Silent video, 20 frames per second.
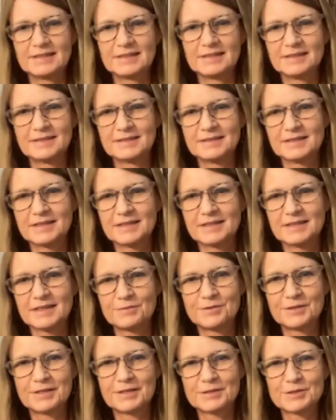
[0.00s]
and
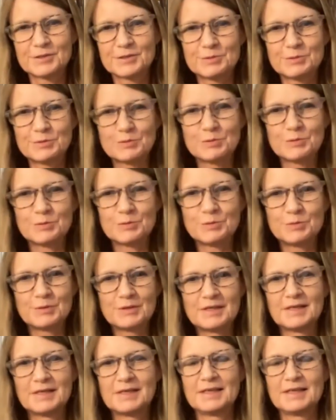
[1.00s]
covering so